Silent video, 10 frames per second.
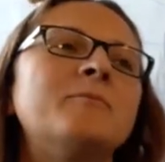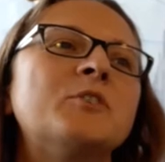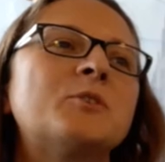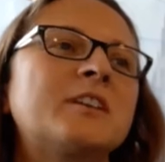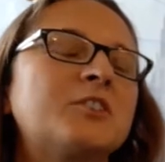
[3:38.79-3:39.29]

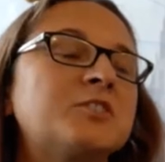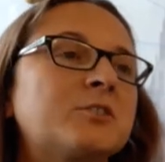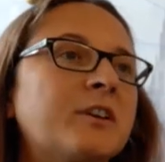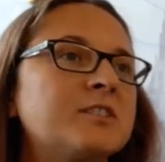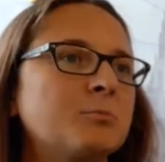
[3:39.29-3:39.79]
you can actually
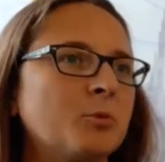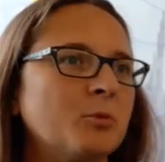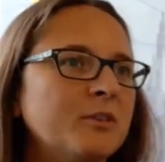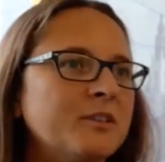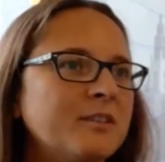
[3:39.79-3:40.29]
create a
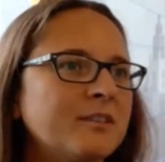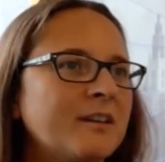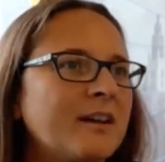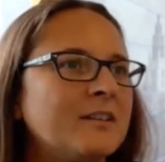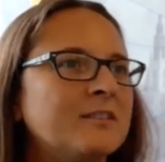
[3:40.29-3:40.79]
board
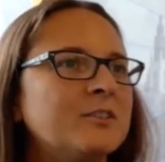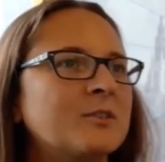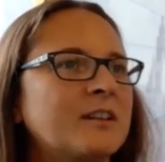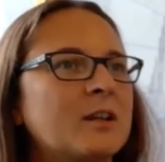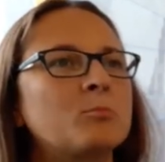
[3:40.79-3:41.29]
and you
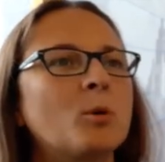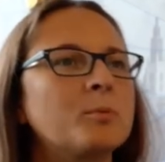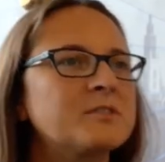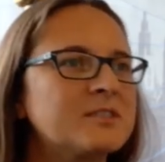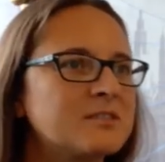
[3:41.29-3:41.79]
can add
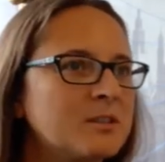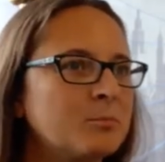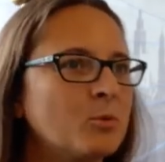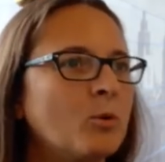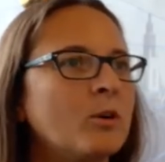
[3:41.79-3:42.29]
properties to the
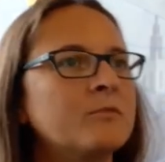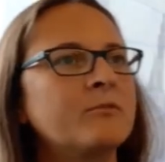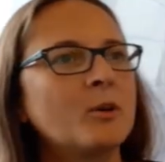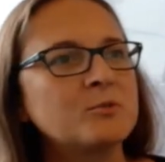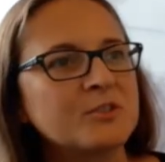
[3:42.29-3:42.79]
board,
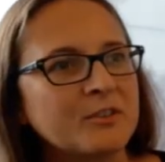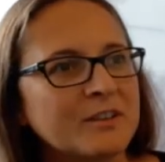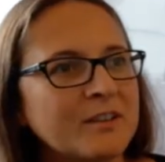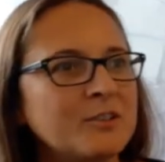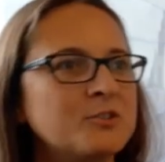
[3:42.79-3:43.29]
vote on
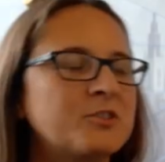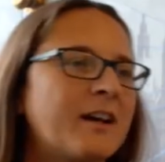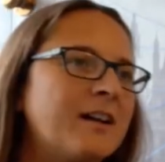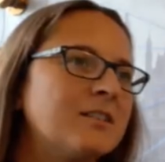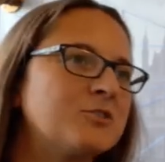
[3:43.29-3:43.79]
it,
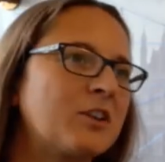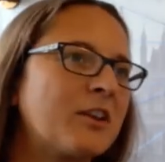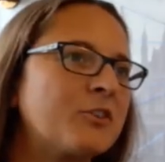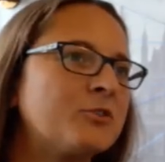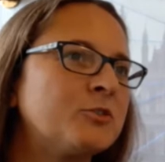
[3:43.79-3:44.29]

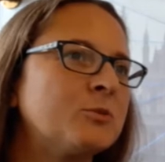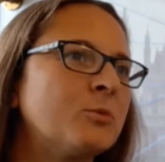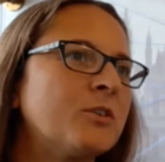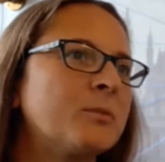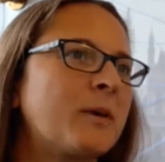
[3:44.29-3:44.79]
chat through
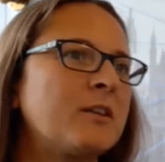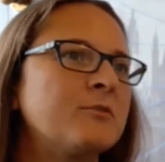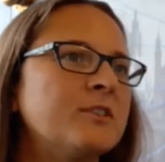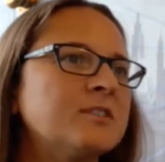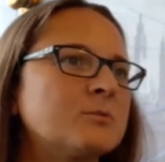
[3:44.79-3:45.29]
what the
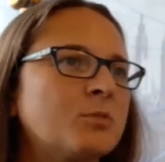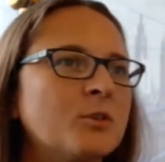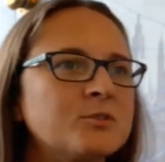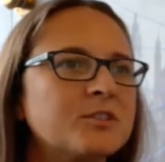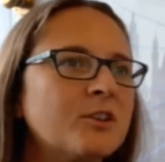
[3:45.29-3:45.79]
benefits, the
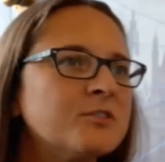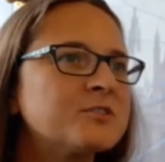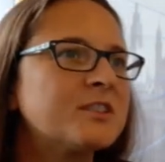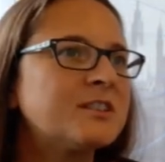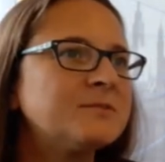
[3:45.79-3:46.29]
pros and cons
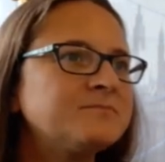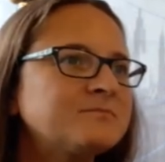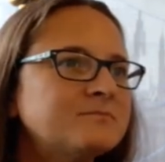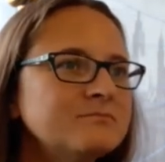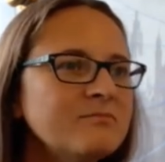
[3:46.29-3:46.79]
are
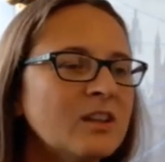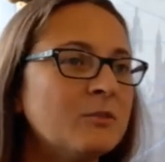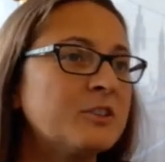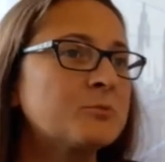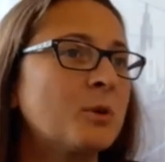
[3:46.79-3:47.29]
of
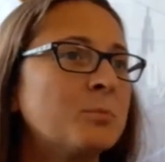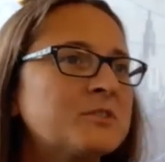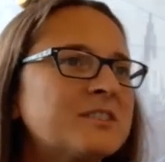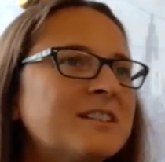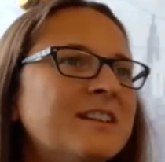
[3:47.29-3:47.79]
each
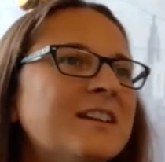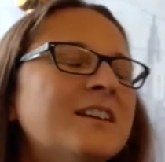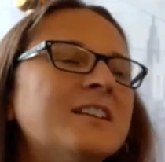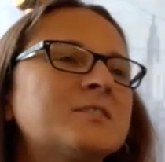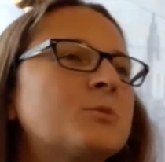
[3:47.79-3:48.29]
property.
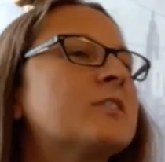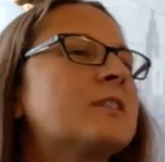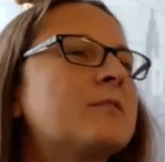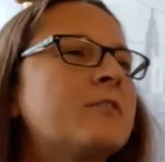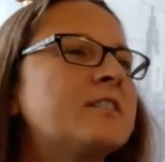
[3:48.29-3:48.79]
So we're
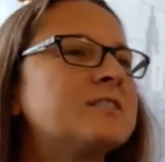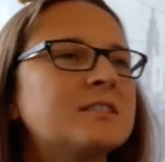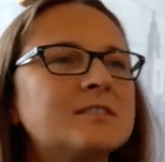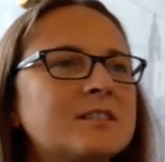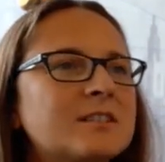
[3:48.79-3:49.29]
inventing
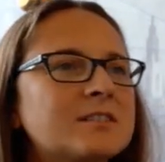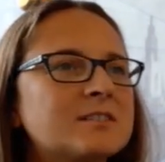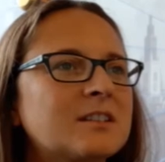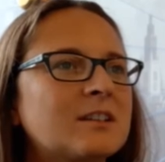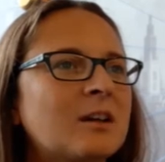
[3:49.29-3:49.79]
these things
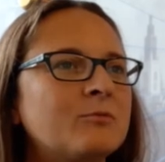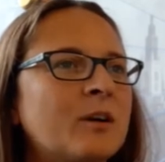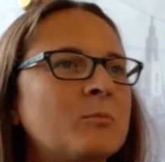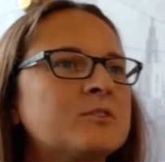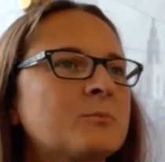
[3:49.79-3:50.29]
that
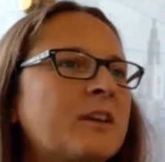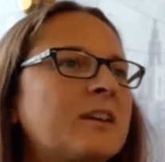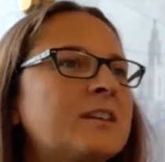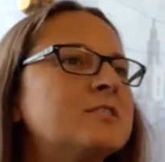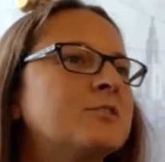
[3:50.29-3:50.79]
families will make
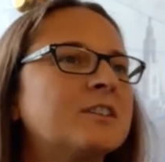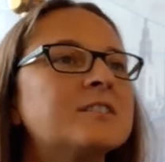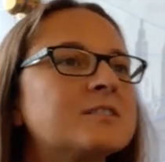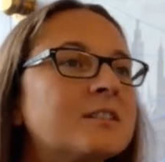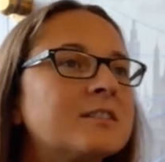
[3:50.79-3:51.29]
it easier and
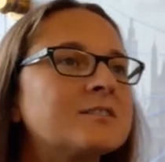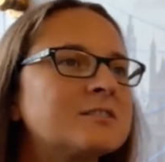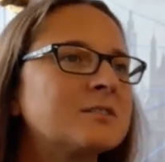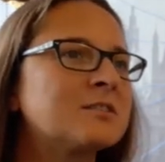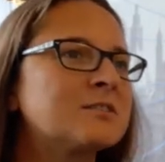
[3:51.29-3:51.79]
easier
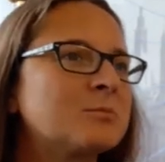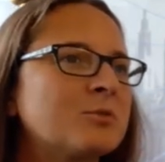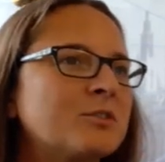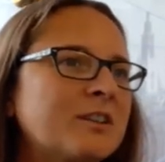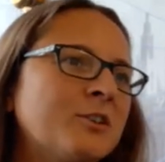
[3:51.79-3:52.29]
to
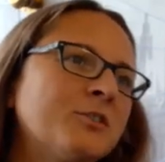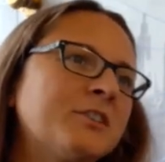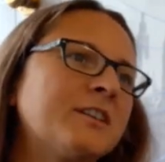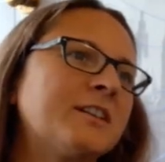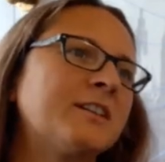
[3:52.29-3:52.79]
book their
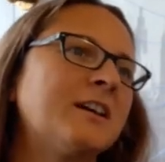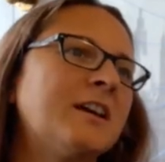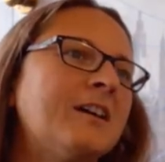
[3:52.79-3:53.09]
holiday.